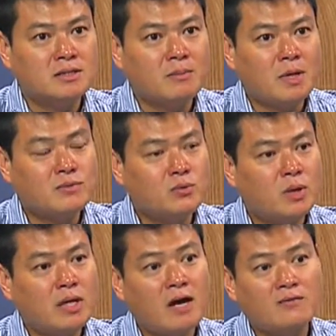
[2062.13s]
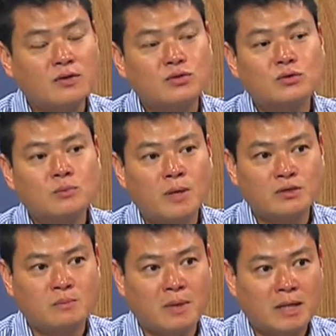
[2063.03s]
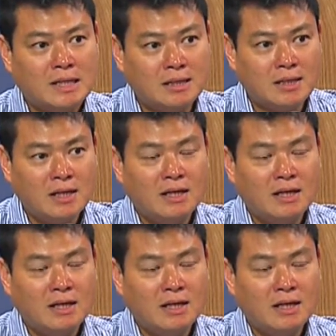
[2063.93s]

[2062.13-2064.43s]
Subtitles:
sometimes when they have the too much money,